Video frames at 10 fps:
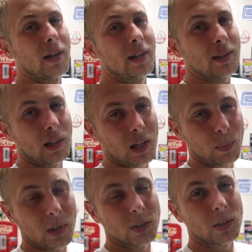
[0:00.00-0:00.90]
Hit that like
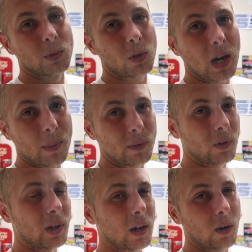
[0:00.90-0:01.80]
button, subscribe if
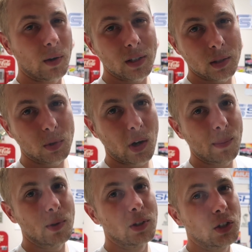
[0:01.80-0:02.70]
you're not already
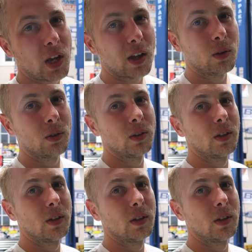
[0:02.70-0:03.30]
subscribed to the channel